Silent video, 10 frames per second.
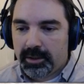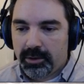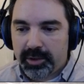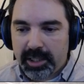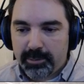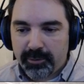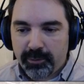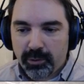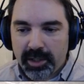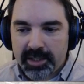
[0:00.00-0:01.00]
Okay,
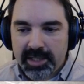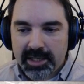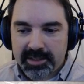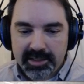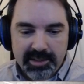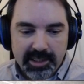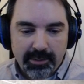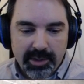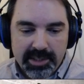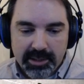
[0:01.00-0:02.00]
before I attach this thing, I
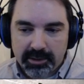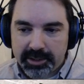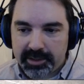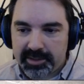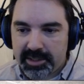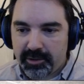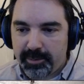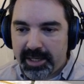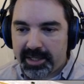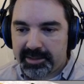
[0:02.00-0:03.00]
want to take a look at the center of
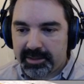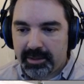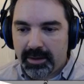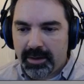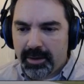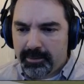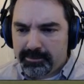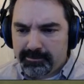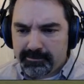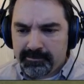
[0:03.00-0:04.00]
mass.
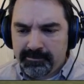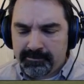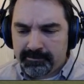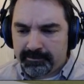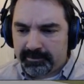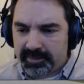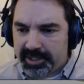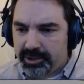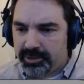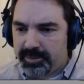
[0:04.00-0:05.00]

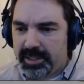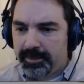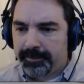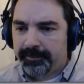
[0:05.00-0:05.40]
Excuse me.